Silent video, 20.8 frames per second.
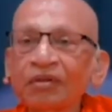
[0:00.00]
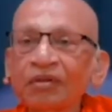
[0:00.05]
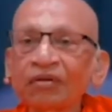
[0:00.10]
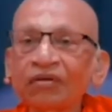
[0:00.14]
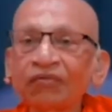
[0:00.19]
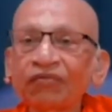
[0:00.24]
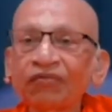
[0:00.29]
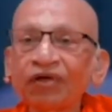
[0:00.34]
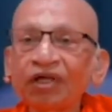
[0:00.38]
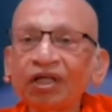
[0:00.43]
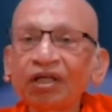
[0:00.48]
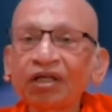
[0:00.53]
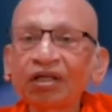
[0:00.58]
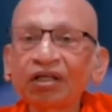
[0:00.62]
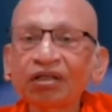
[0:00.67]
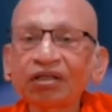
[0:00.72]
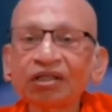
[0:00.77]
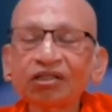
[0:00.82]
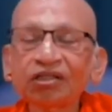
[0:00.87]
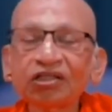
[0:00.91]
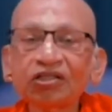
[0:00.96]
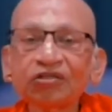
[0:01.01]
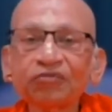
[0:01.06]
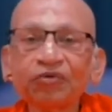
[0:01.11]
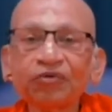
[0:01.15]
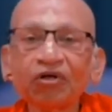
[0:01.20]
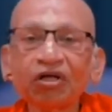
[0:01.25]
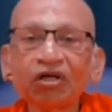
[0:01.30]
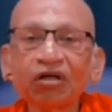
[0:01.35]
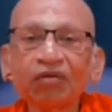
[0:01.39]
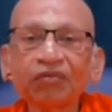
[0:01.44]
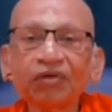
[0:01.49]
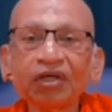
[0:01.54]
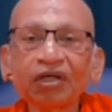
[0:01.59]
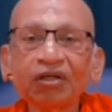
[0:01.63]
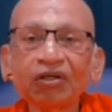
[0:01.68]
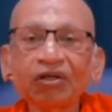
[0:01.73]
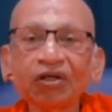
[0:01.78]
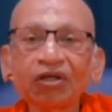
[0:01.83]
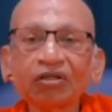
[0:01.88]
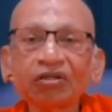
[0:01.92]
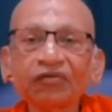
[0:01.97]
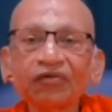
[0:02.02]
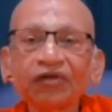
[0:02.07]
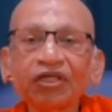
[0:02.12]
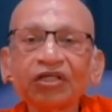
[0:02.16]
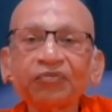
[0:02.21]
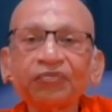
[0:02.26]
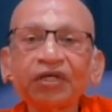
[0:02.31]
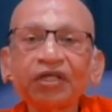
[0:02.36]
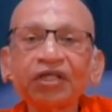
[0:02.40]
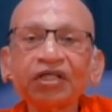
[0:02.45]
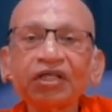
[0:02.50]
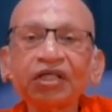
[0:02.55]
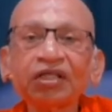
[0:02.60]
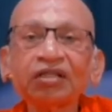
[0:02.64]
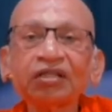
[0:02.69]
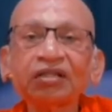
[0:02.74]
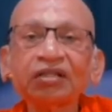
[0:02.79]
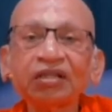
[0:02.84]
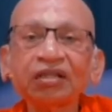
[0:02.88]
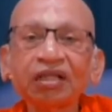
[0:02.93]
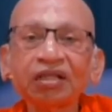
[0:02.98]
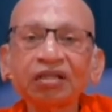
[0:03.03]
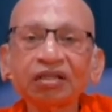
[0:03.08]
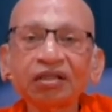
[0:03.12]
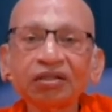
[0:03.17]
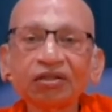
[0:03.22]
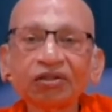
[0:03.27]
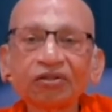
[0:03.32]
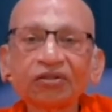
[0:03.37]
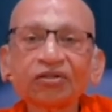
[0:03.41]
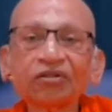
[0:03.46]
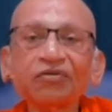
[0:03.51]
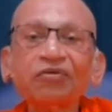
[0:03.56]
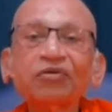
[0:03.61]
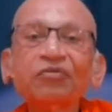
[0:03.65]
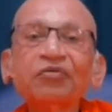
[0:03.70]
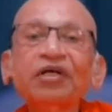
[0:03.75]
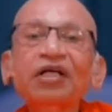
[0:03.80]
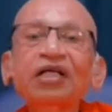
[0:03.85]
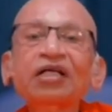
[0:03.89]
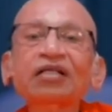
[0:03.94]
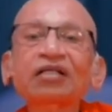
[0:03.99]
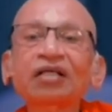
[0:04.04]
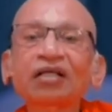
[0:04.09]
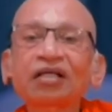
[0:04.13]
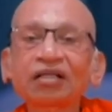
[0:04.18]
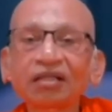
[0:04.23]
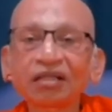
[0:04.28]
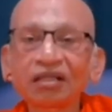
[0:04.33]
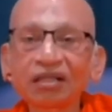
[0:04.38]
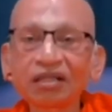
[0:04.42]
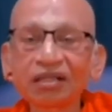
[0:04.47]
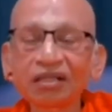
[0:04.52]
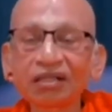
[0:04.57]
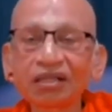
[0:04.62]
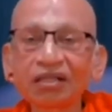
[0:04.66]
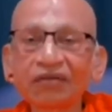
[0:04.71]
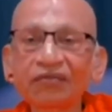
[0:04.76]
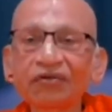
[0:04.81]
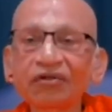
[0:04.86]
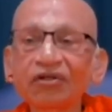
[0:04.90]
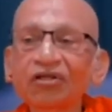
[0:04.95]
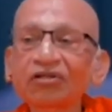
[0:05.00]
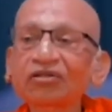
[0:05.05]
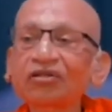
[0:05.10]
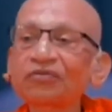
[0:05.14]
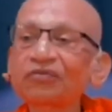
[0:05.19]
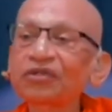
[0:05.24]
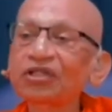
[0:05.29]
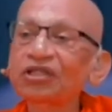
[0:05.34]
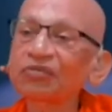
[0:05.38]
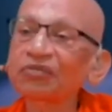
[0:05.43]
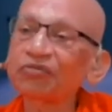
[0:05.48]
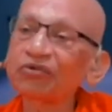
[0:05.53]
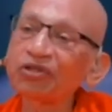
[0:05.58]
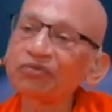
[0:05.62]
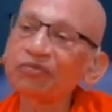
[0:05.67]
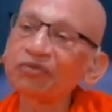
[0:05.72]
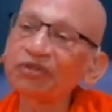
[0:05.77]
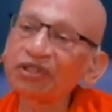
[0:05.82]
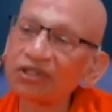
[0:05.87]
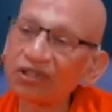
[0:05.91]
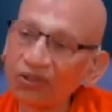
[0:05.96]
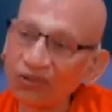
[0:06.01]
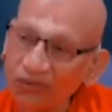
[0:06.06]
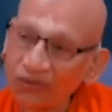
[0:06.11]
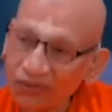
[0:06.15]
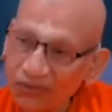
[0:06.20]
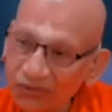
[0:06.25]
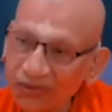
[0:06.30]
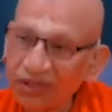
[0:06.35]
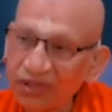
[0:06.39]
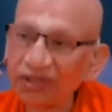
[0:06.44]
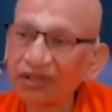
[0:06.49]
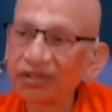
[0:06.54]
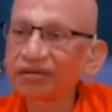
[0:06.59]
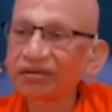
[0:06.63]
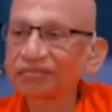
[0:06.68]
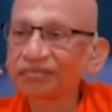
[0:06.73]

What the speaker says: When rajas is predominant, lots of expectations are there, lots of demands are there, and then lots of disappointments are also there.